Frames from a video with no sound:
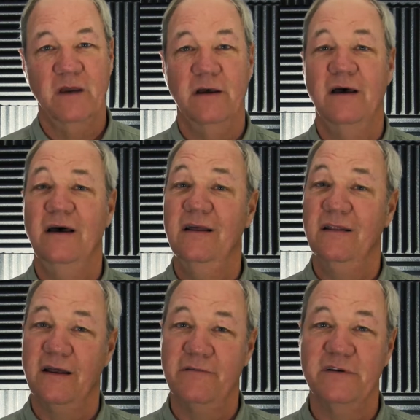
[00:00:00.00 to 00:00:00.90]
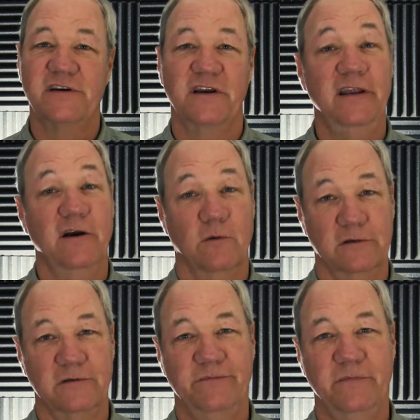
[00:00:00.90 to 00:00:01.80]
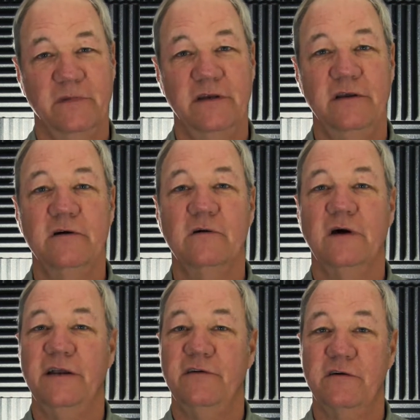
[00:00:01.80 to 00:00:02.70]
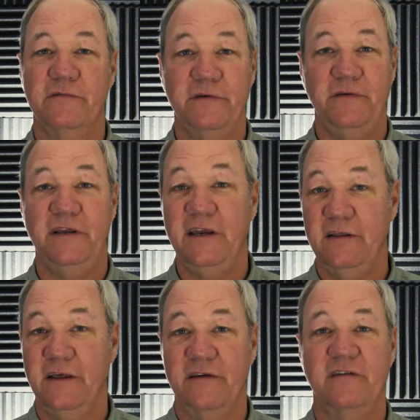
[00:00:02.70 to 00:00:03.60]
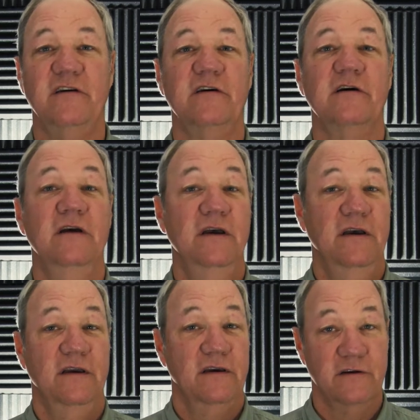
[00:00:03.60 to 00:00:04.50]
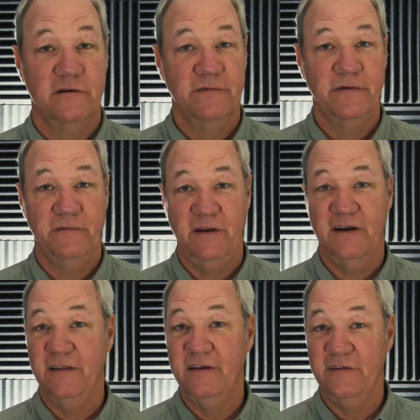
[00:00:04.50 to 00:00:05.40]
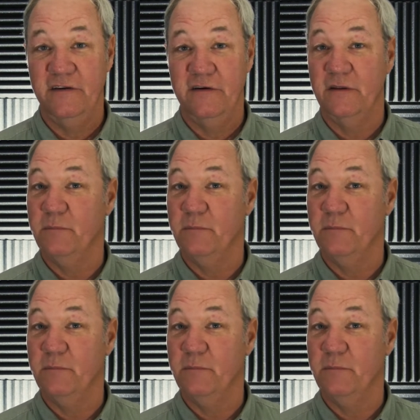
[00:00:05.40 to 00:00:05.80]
A lot of us are getting older. I know I turned 58 last year, going to turn 59 this year.